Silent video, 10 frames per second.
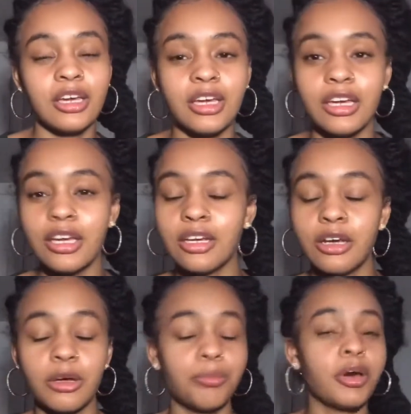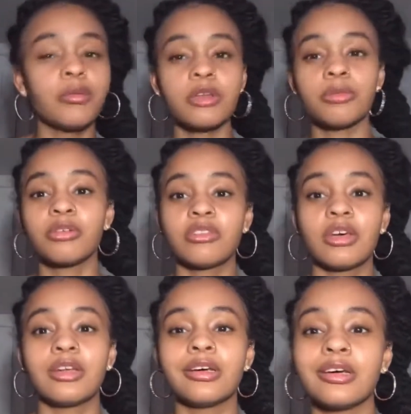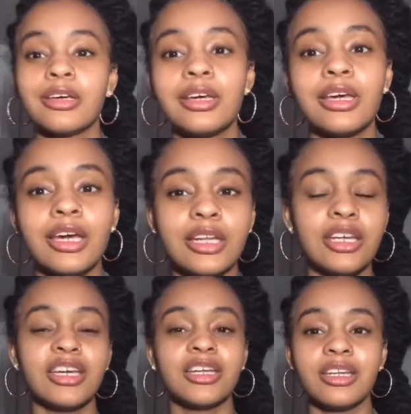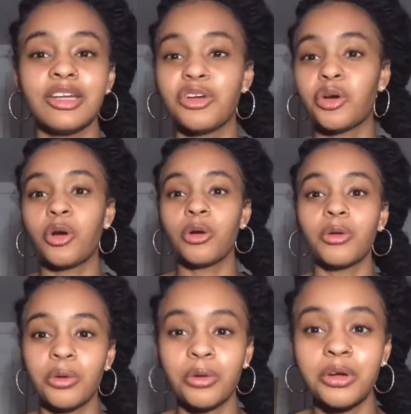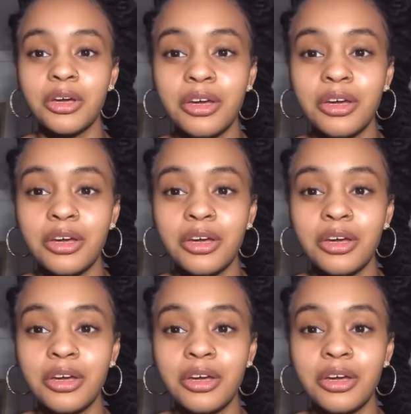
and a public persona, and then their own